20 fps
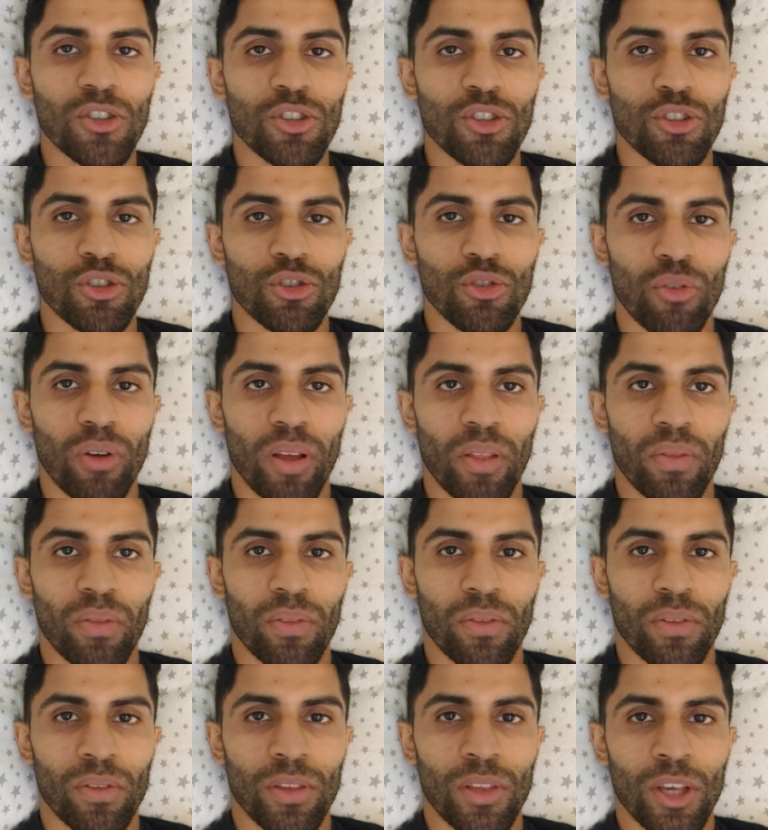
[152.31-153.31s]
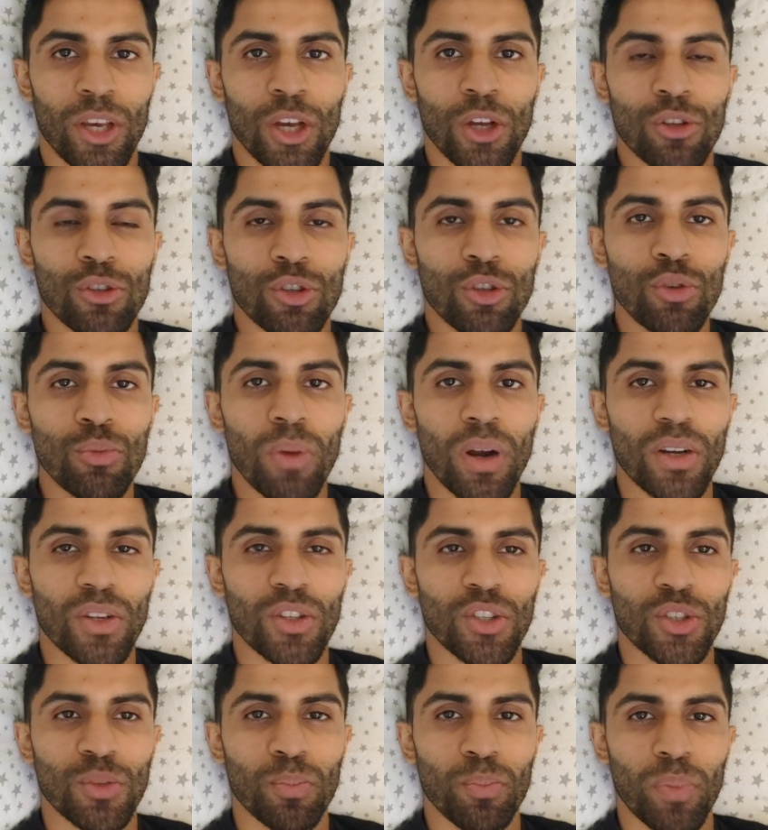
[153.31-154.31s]
strength, too much
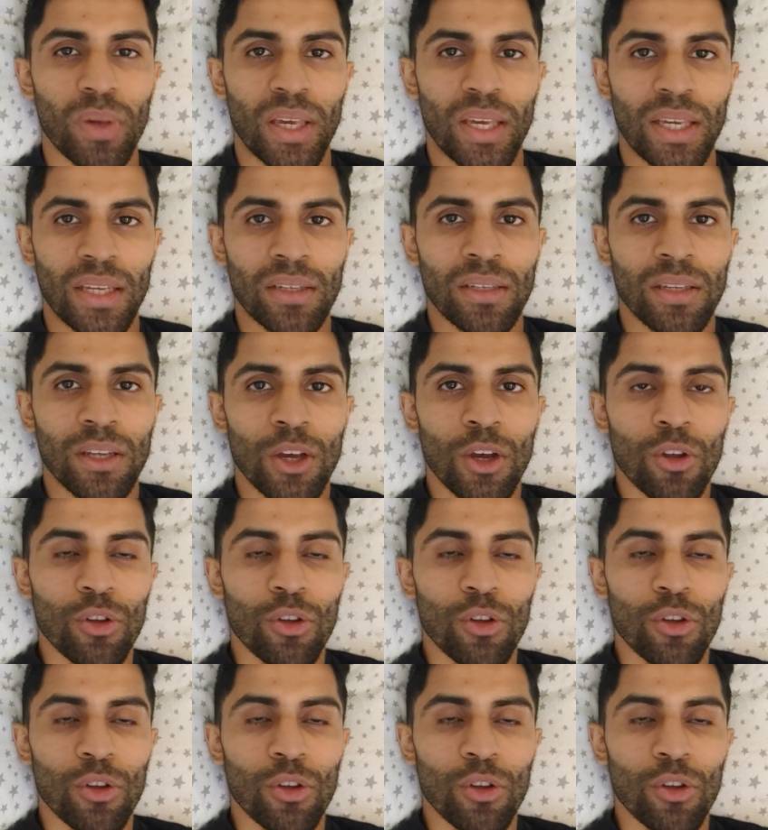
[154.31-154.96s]
speed,